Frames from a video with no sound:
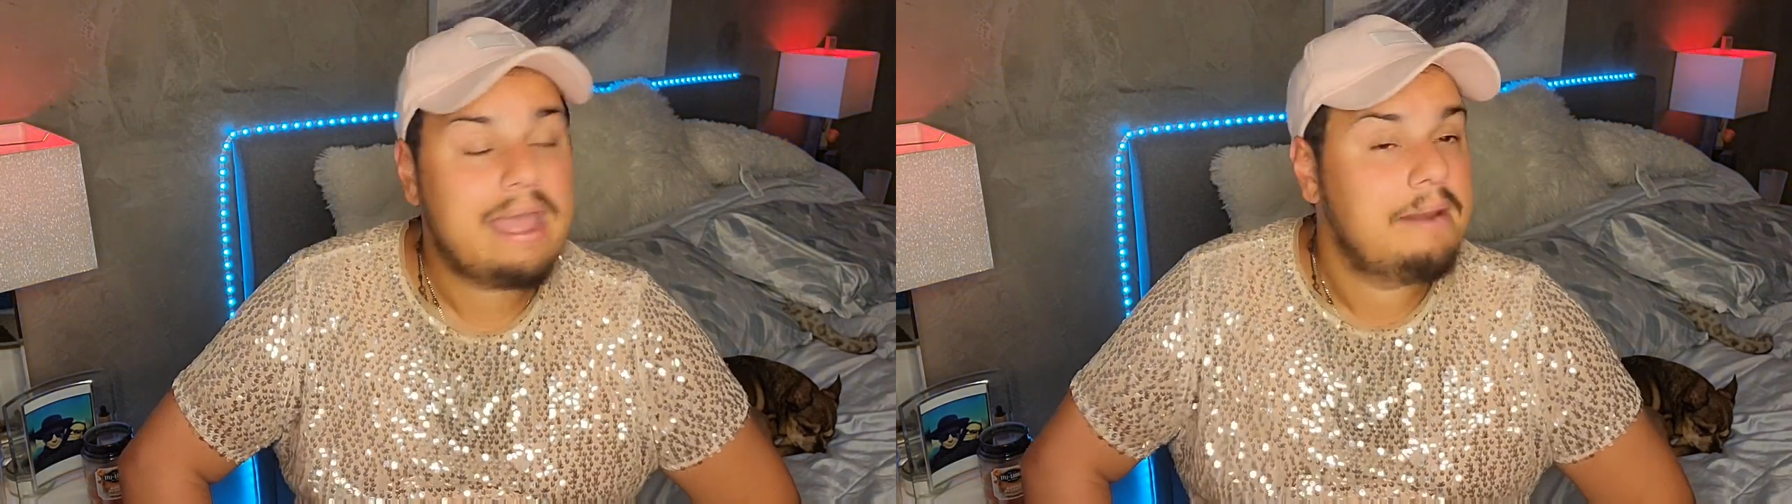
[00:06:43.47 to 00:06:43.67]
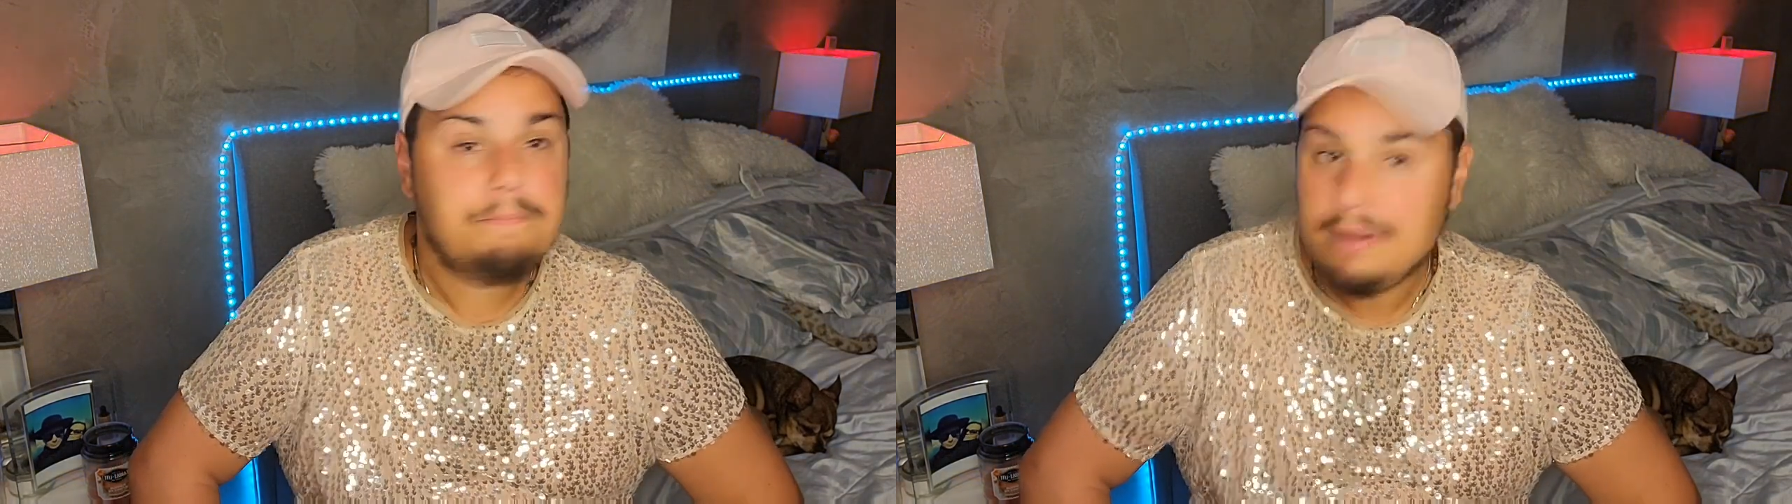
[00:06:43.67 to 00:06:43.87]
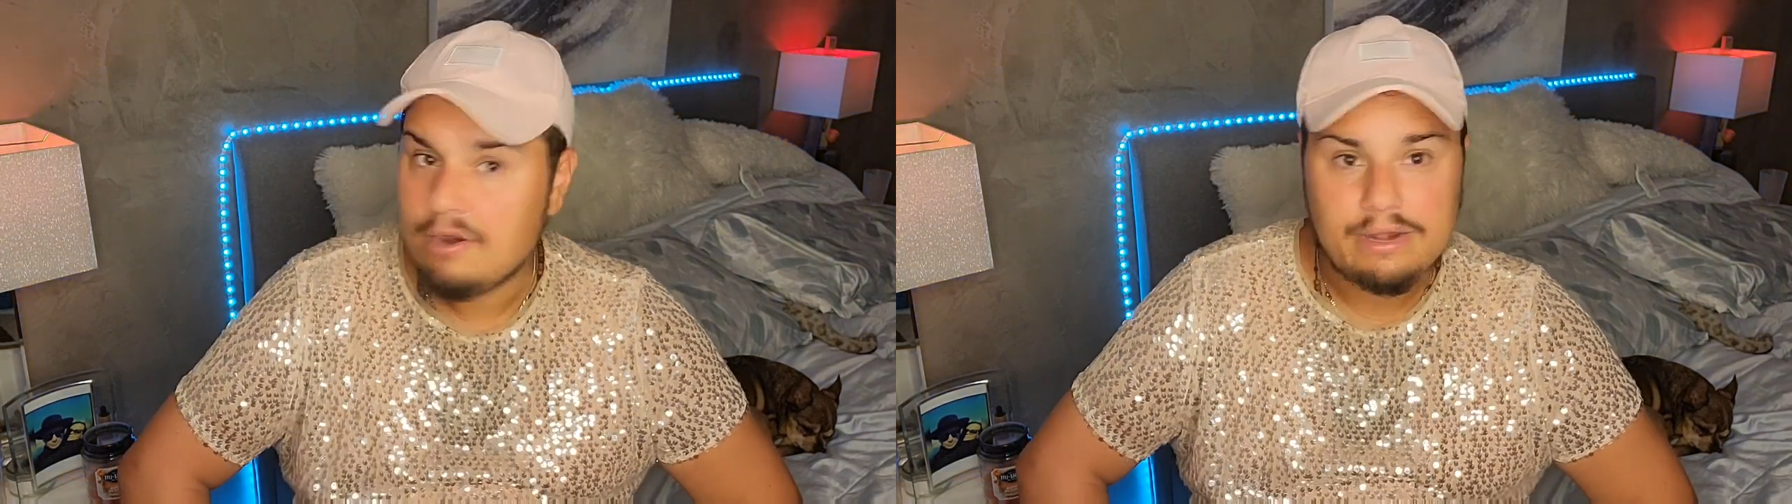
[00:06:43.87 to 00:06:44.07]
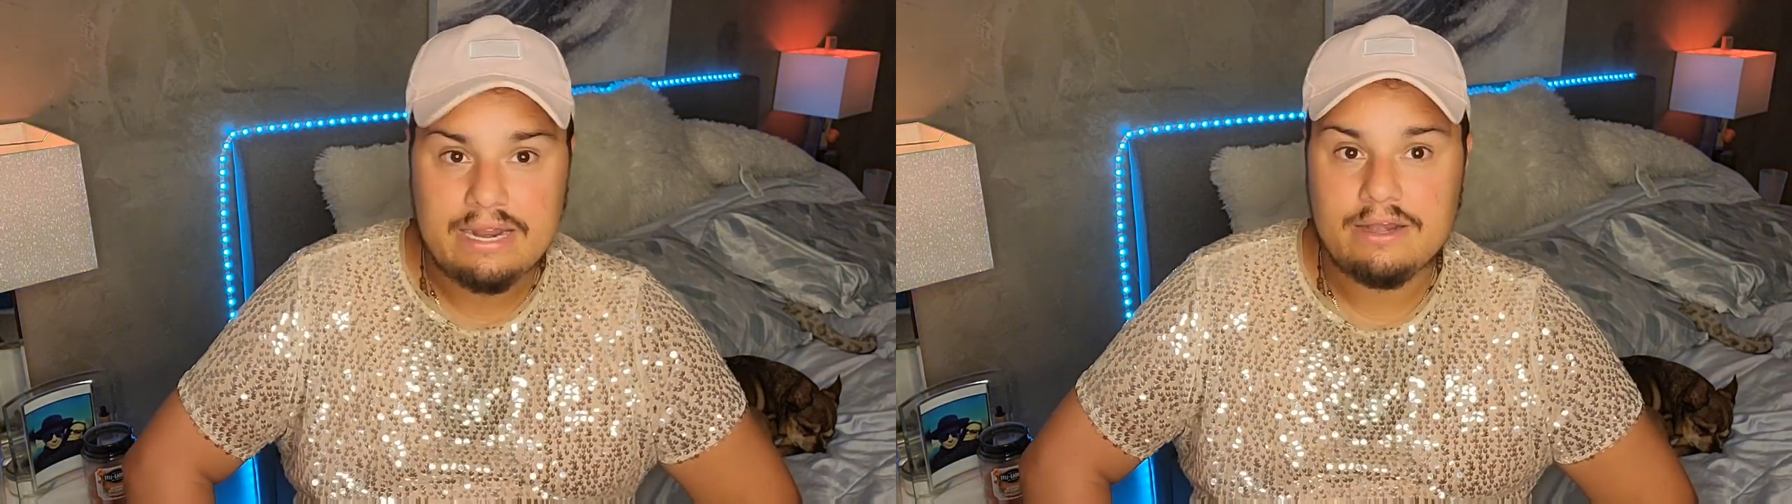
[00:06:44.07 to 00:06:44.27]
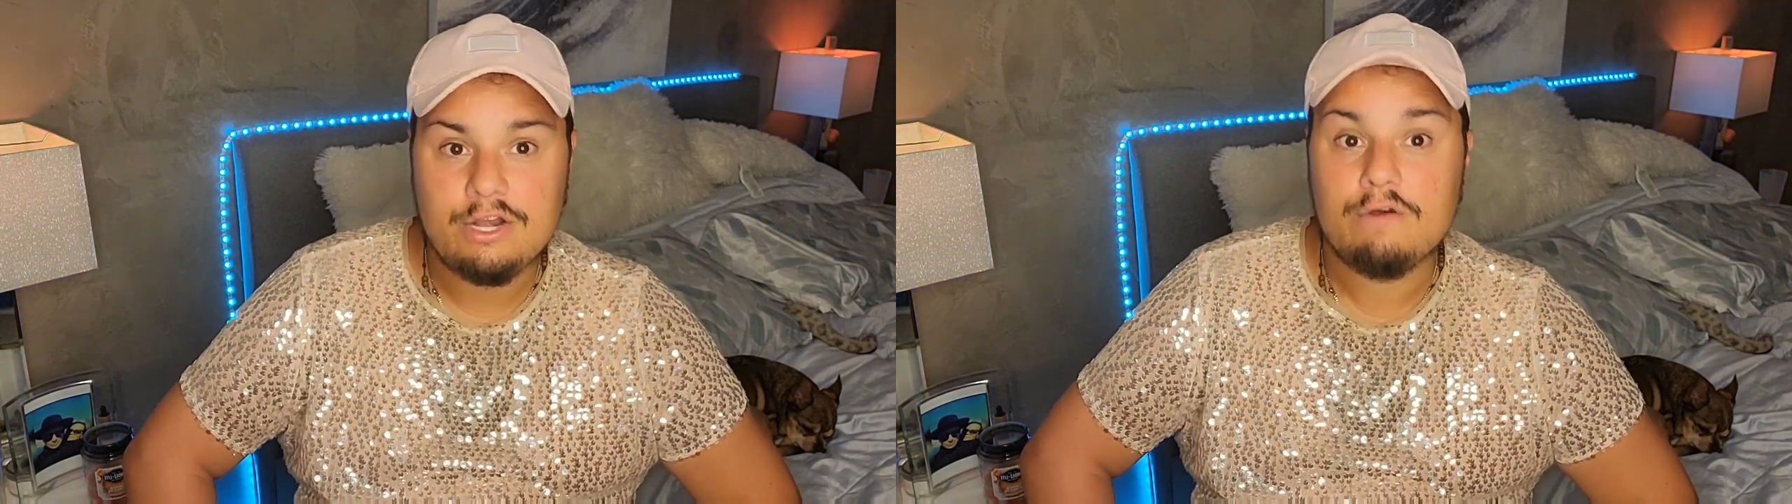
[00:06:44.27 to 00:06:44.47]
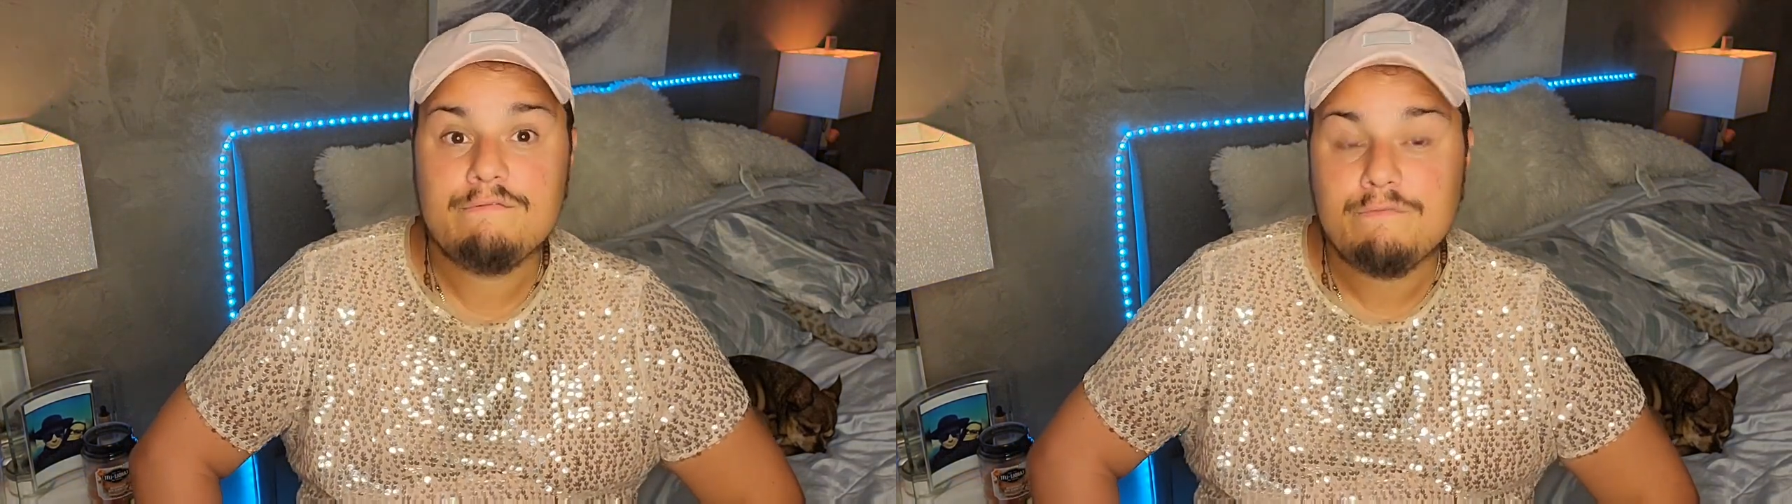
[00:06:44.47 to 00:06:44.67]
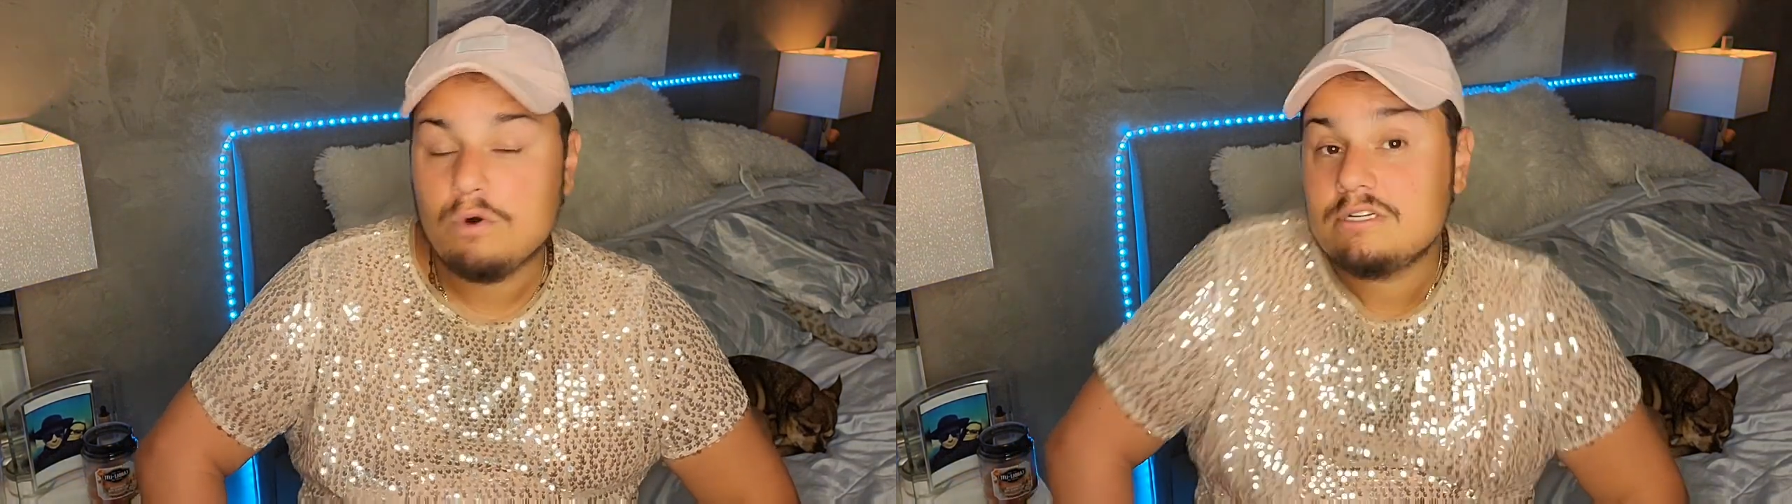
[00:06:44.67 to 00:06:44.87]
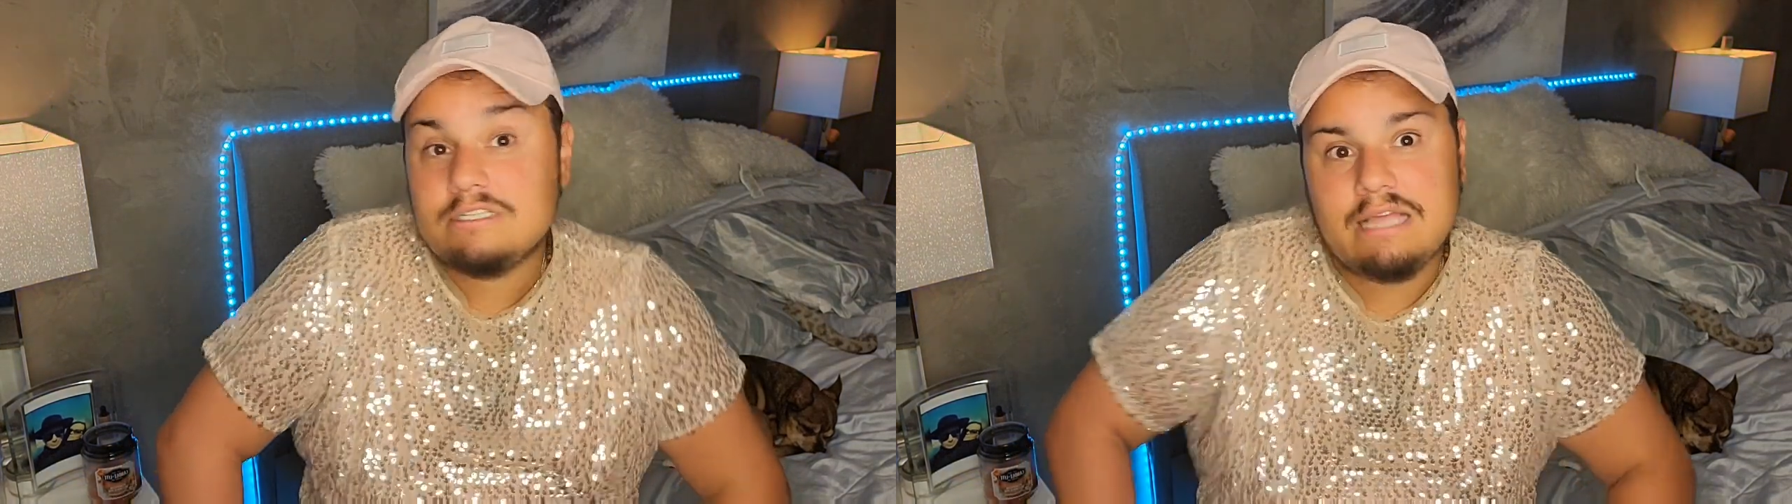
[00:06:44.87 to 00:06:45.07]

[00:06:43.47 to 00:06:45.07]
and period you know force